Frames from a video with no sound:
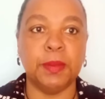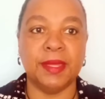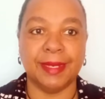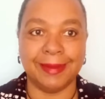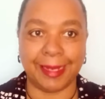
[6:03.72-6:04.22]
to
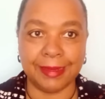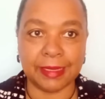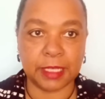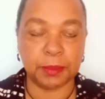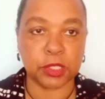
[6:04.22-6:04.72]
be the
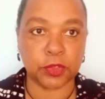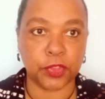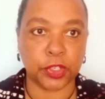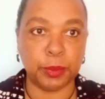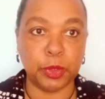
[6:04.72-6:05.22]
gatekeepers
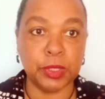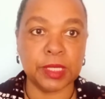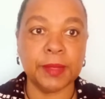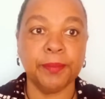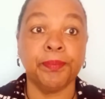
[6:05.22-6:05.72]
of the
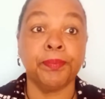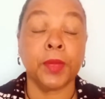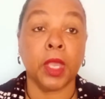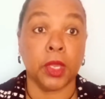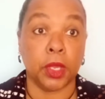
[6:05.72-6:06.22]
community.
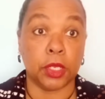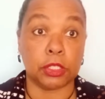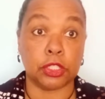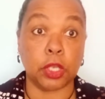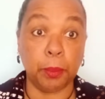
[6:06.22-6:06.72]

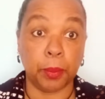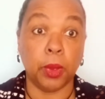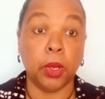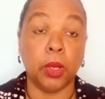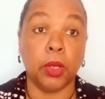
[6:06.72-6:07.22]
Stop
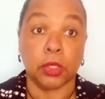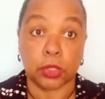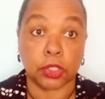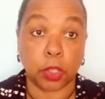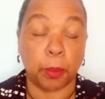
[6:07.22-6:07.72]

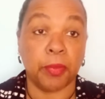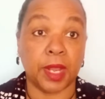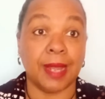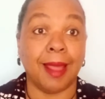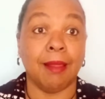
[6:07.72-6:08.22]

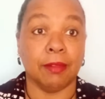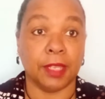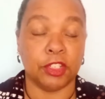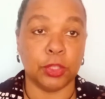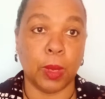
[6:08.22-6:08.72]
the lull
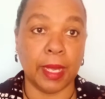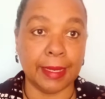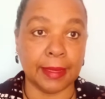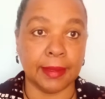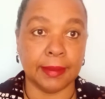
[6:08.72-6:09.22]
that you are
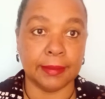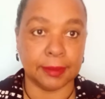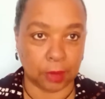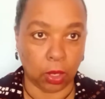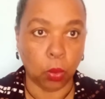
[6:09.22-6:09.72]
in.
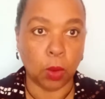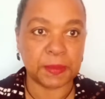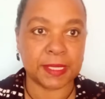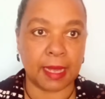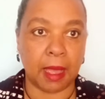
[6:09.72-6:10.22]
Oh,
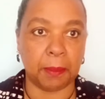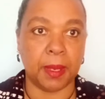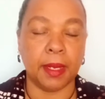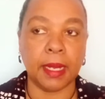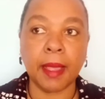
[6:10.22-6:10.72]
op
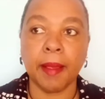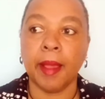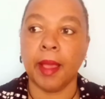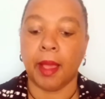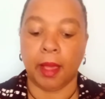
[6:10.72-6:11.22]
slaap, né?
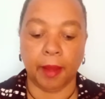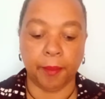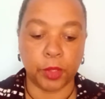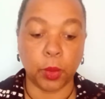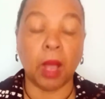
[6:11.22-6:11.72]

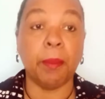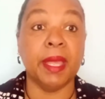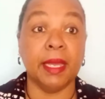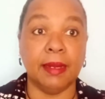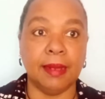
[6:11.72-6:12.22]
You are
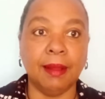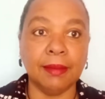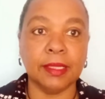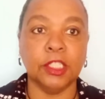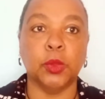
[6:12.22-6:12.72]
being
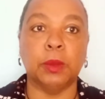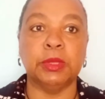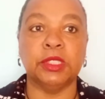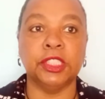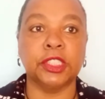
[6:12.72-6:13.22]
lulled into a
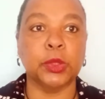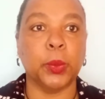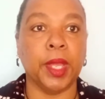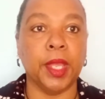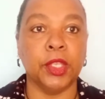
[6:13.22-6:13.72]

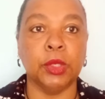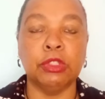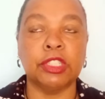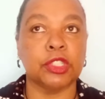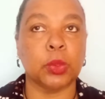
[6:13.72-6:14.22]
position where
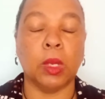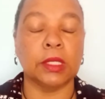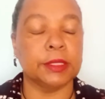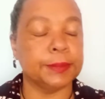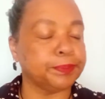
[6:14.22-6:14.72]
you just
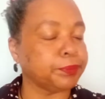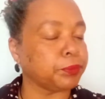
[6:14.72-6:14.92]
want